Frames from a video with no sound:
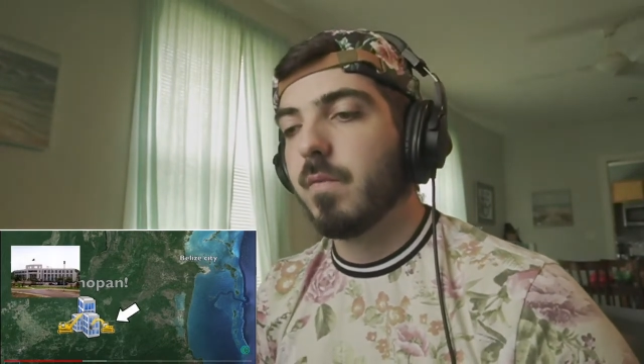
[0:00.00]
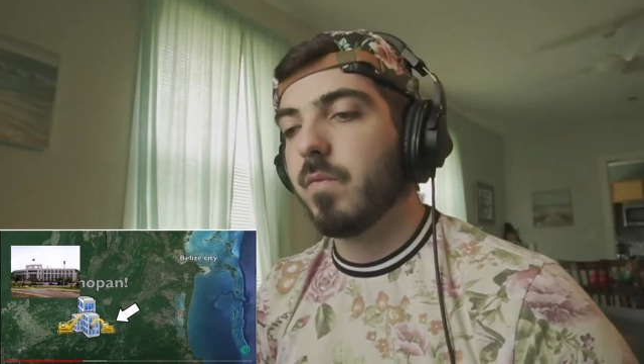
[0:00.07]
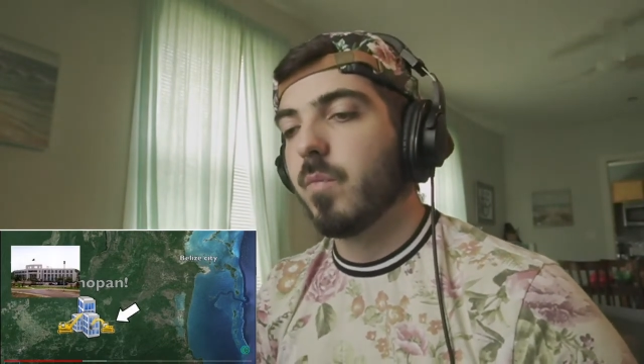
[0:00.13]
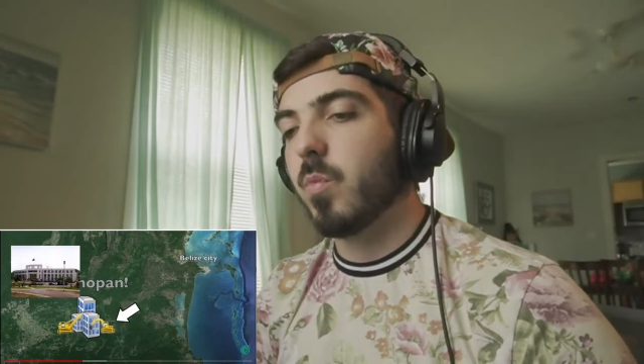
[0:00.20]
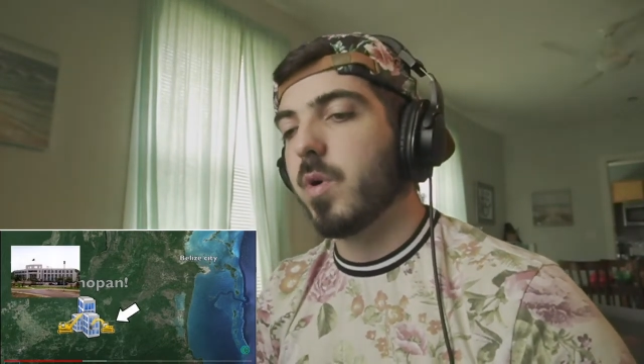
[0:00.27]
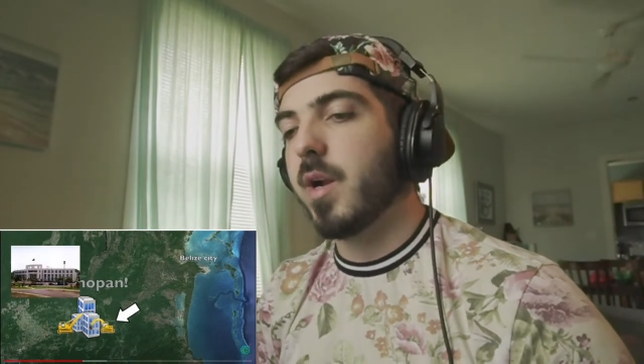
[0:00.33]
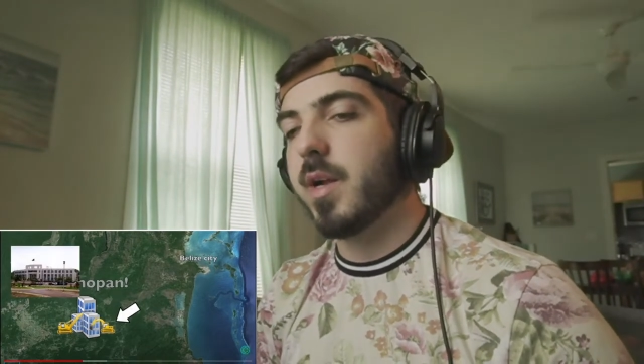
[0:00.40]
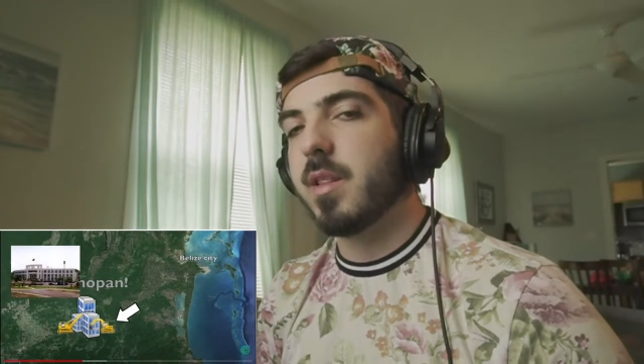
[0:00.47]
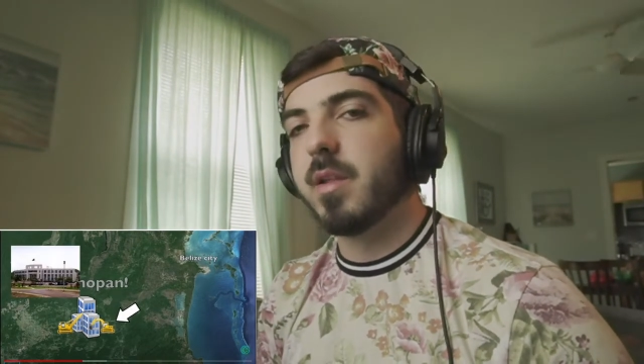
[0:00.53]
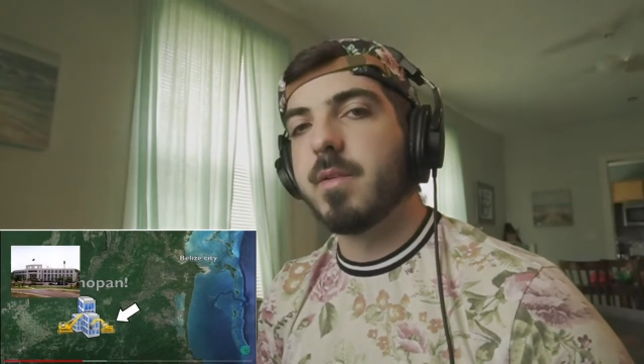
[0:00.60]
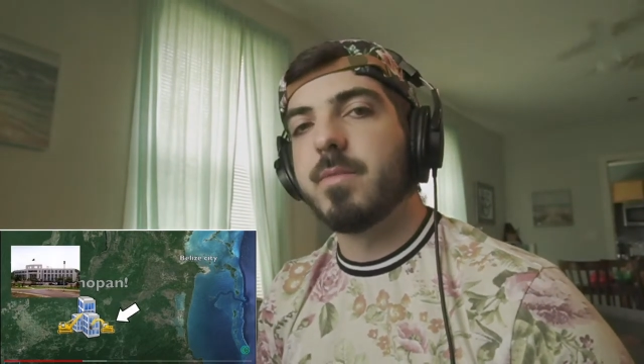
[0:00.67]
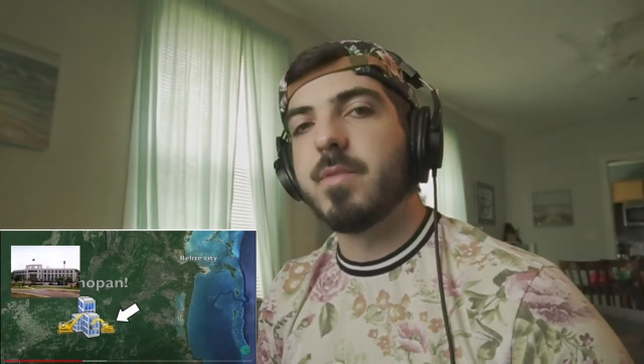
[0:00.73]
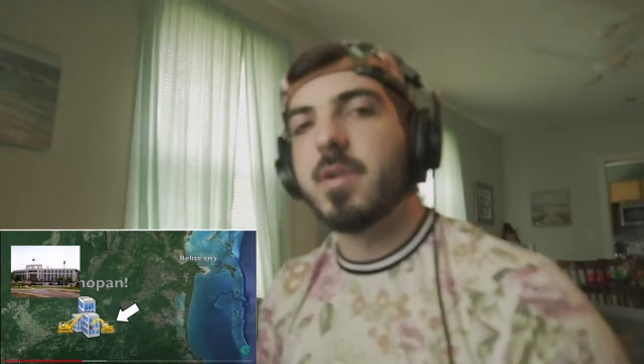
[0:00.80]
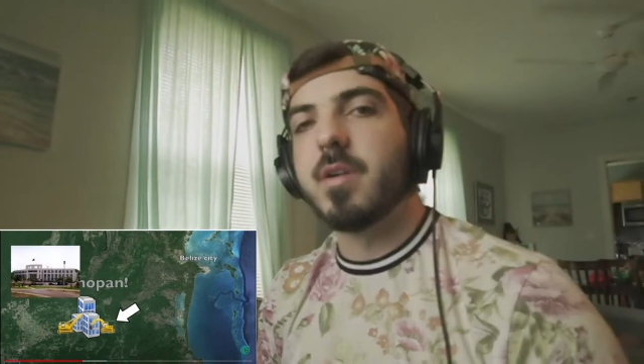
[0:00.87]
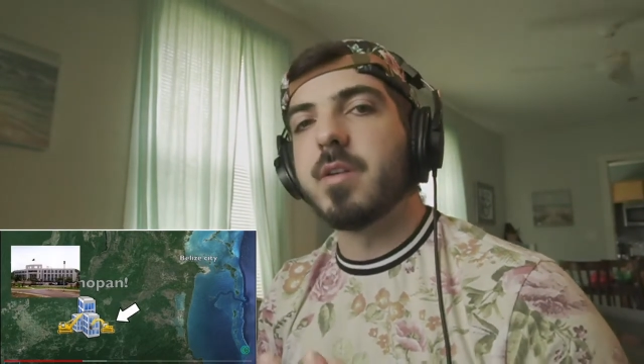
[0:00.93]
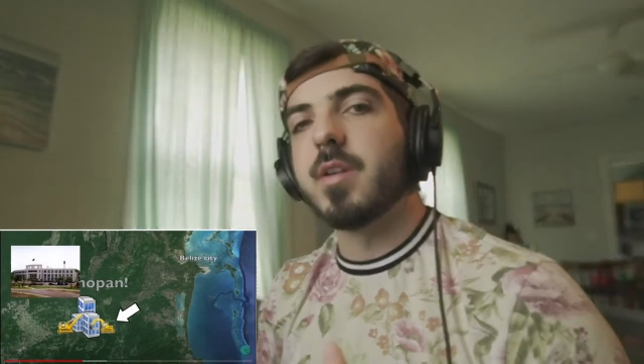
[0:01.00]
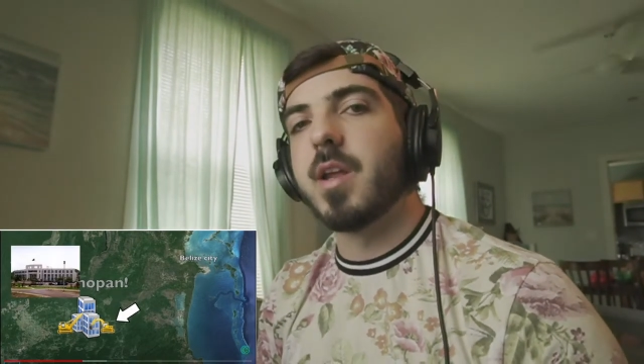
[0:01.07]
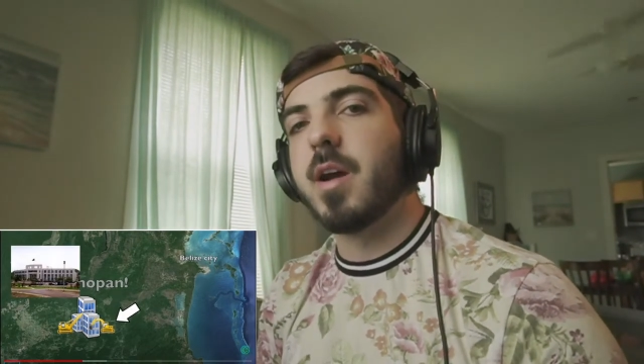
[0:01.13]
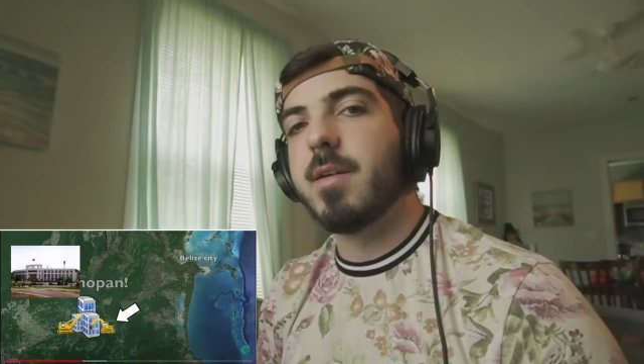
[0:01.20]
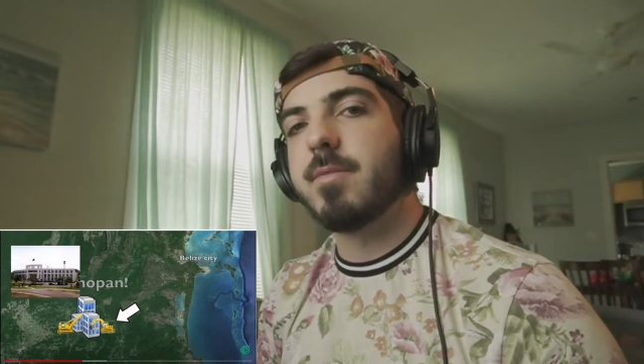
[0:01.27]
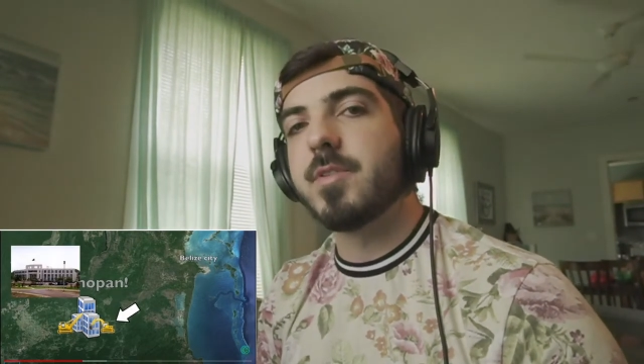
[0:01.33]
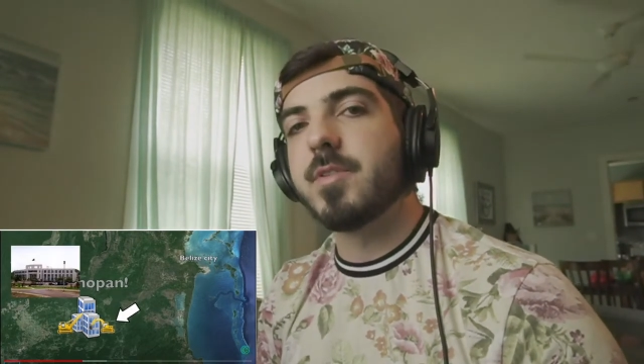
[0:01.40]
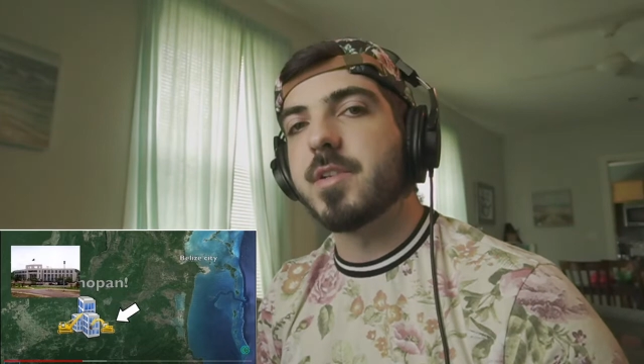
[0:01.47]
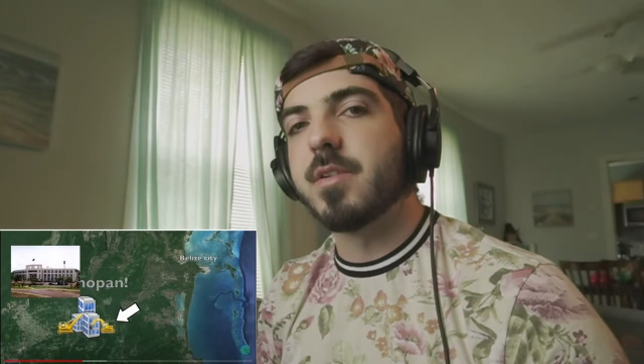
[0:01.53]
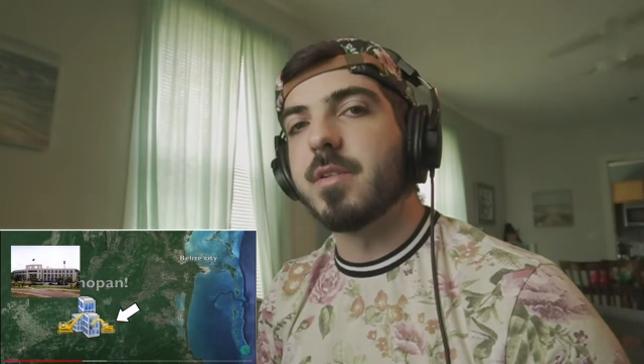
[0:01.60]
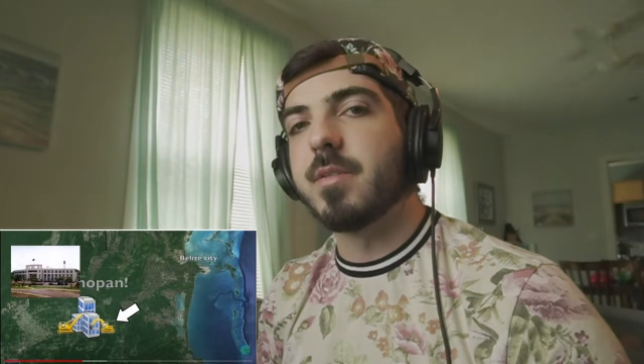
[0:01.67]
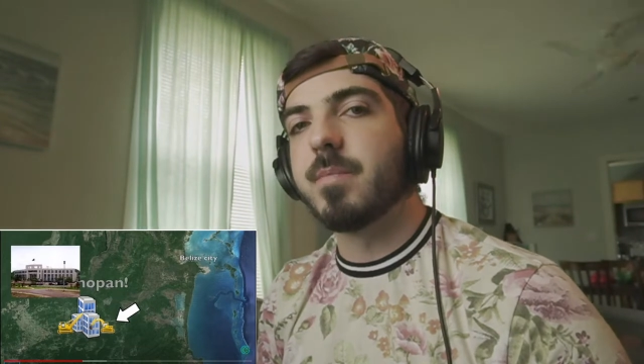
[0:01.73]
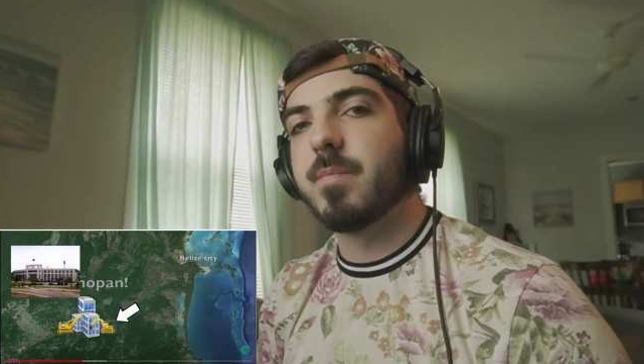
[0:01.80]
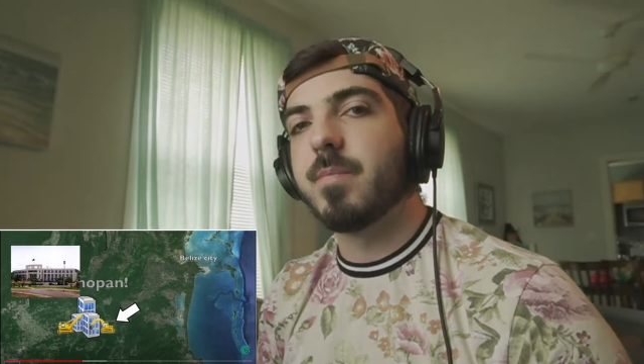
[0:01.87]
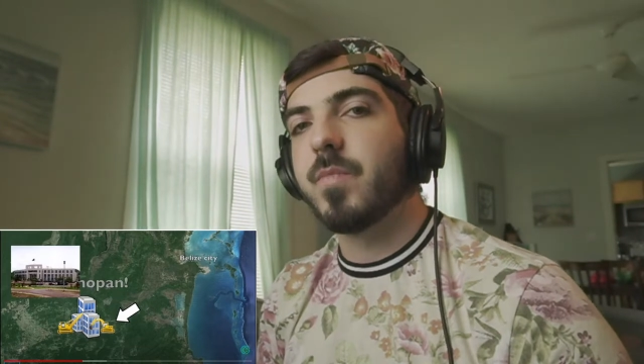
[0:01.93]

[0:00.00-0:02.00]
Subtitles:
where I live here in Galveston.